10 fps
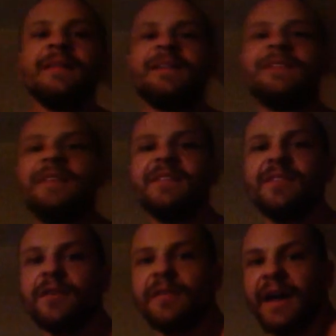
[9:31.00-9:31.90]
does
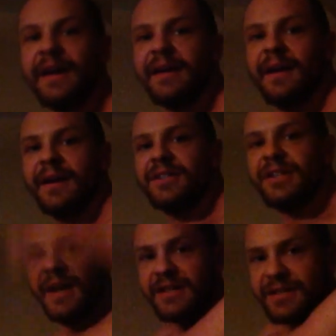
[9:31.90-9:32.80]
this look like a
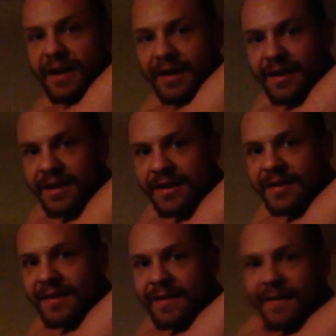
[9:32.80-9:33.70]
GH gut
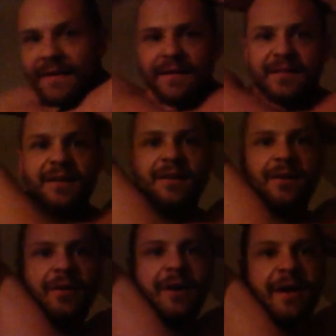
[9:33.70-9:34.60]
to you?